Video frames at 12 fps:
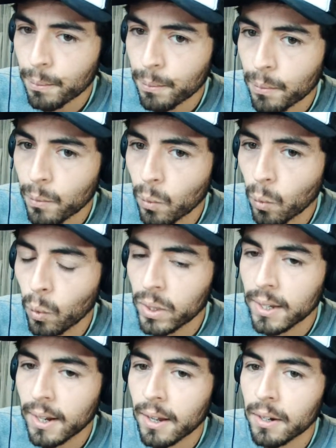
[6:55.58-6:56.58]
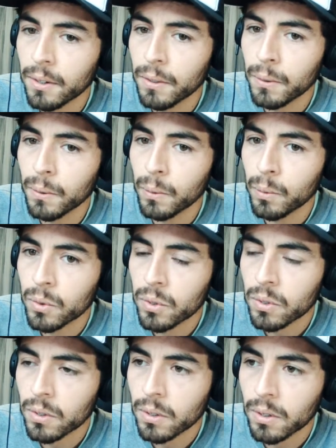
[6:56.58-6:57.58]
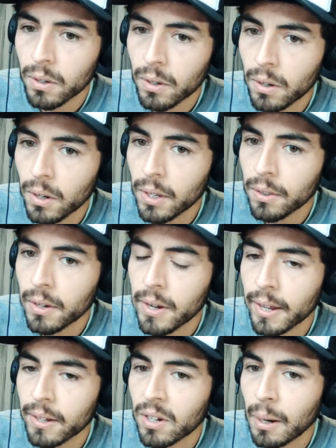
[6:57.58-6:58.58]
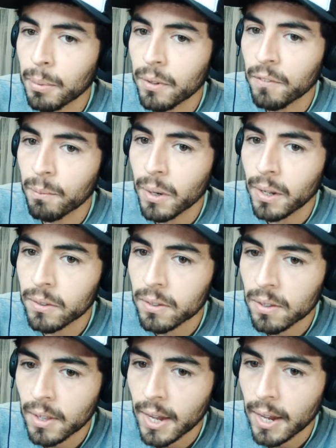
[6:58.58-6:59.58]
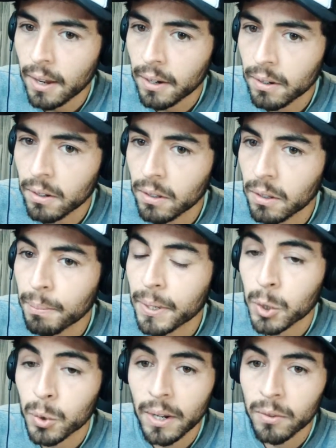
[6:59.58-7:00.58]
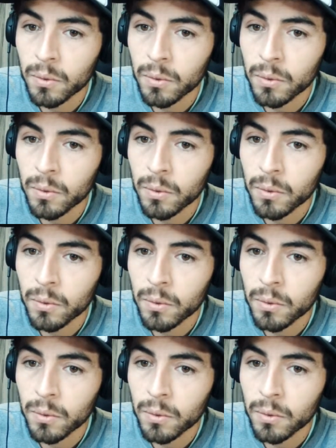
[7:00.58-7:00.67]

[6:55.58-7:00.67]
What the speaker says: We got news in the next couple of months that Olympic trials was